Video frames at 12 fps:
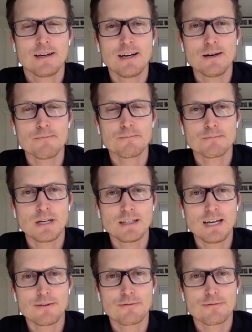Um, my
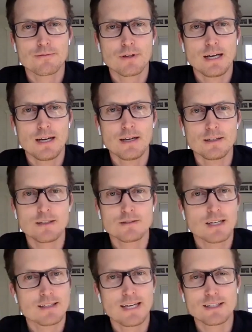life uh,
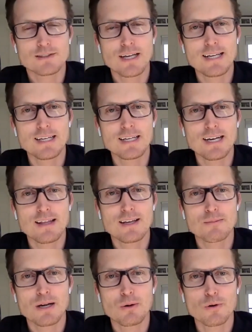is not that exciting, and I
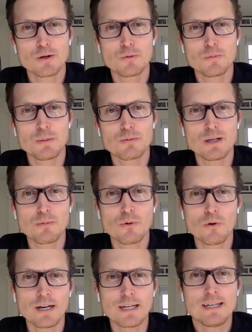think my work would be pretty
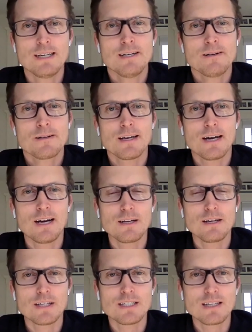boring uh,
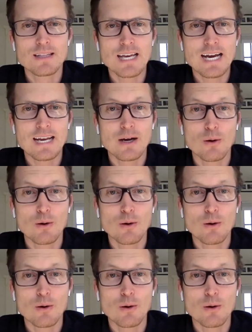if I did that.